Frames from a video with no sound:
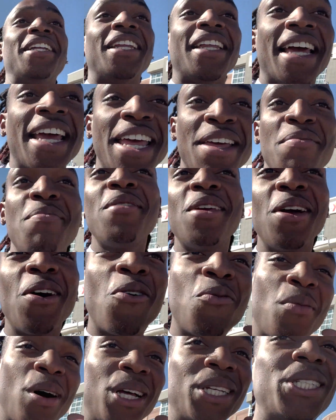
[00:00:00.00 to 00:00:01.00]
hit me
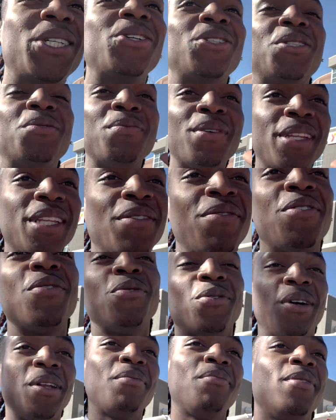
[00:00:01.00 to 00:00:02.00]
on my social media if you
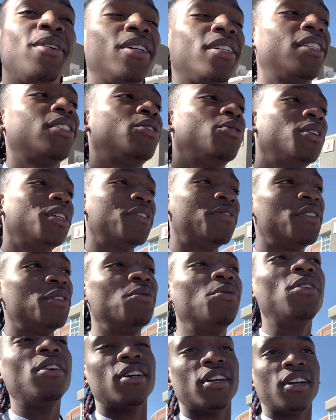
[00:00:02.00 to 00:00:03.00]
want to be in
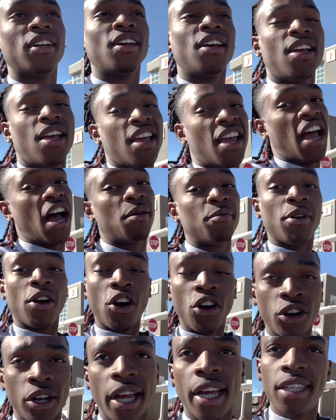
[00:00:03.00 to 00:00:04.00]
20v1. I'm in
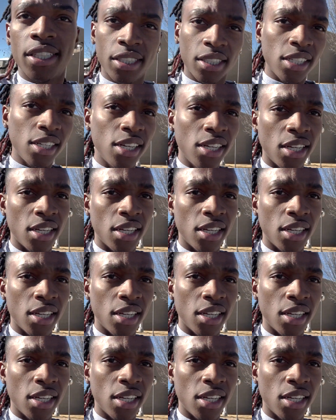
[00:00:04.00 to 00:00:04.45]
OKC.